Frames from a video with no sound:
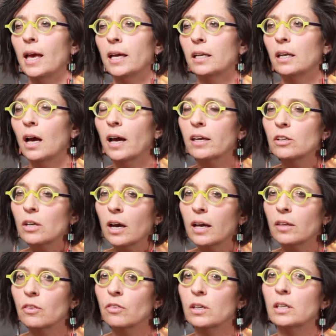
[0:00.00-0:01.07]
And I,
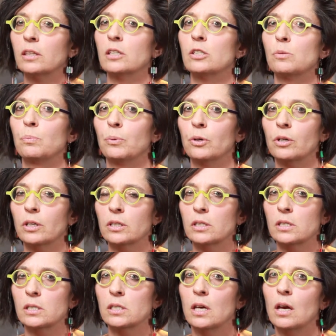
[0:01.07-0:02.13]
I think this book
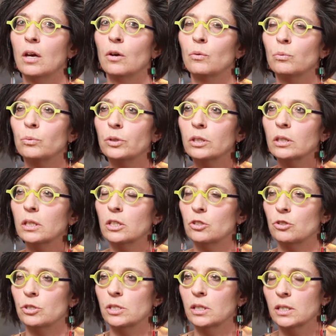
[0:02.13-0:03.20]
is really
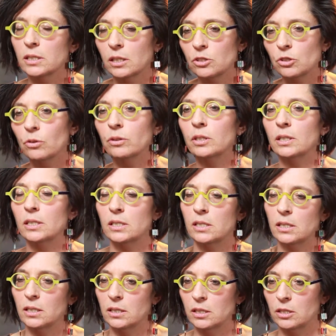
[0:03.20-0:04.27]
interesting because I don't think it's
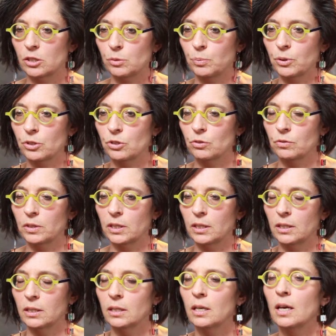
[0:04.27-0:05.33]
the easiest book to
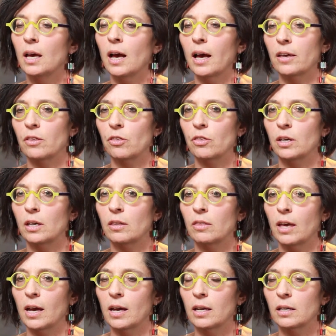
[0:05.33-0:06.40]
read. I think
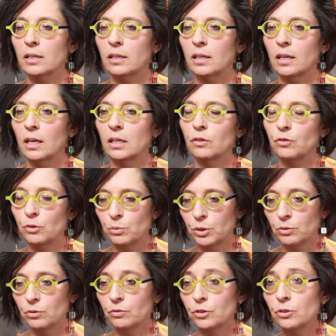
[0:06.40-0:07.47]
that, and if you
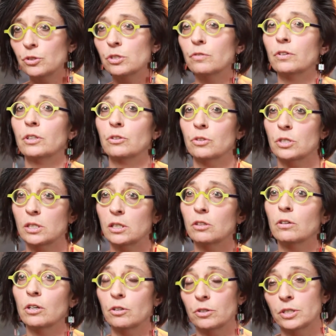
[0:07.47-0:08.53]
read reviews of it, you'll see
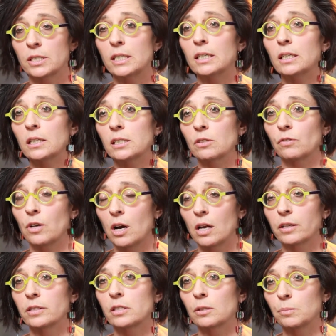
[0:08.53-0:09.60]
there are critiques of
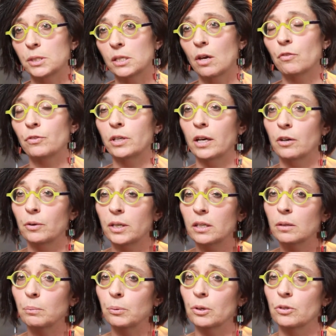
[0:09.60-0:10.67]
Collins himself and how
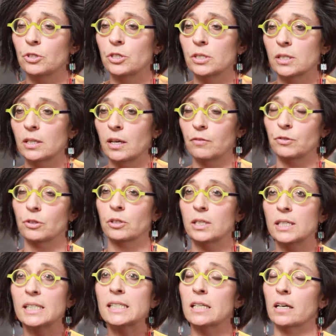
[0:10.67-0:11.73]
he approaches it. After all,
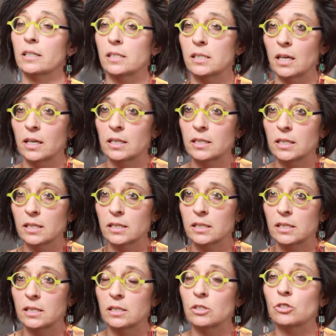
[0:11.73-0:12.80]
he's not a
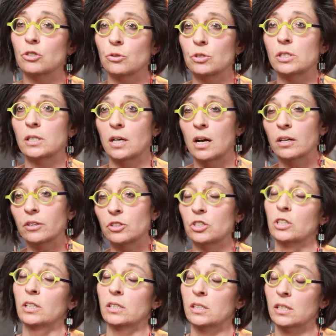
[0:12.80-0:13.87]
scientist, he's a
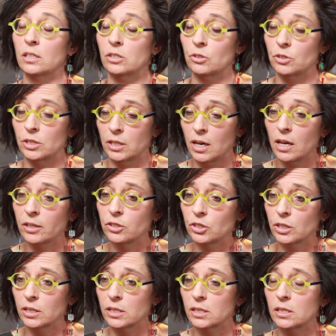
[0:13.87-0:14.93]
sociologist, a
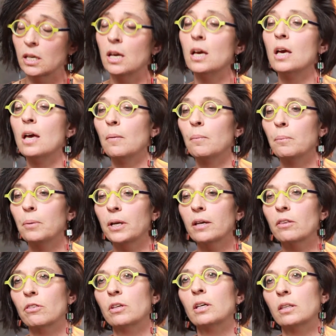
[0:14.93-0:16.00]
sociologist. But
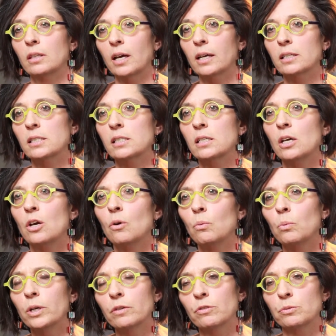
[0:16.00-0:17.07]
I think that's
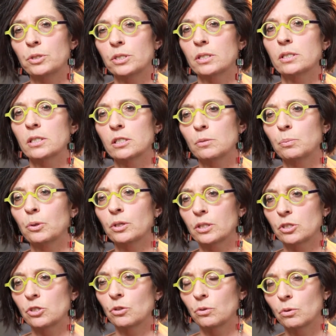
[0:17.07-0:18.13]
one of the reasons this book
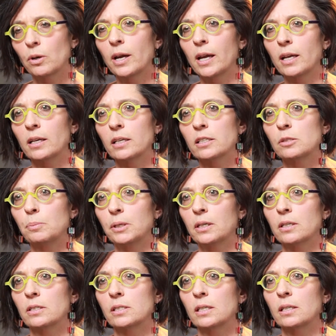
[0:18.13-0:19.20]
is so great is
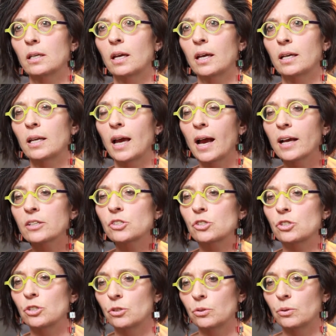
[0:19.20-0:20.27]
because it, it
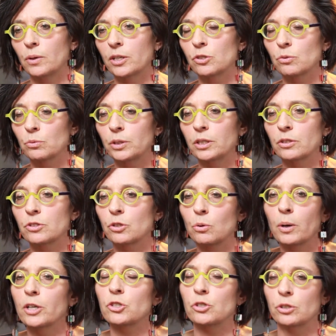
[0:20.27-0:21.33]
asks you as a reader to
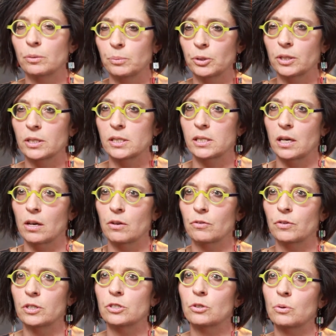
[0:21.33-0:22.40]
question the book
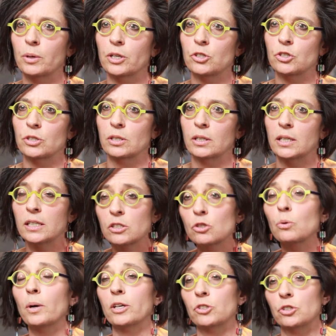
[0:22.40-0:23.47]
itself and to question
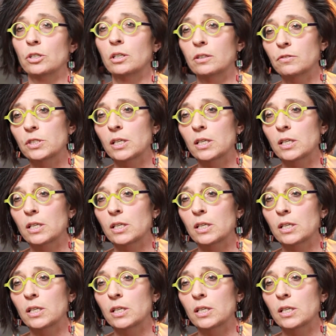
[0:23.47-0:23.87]
his questioning of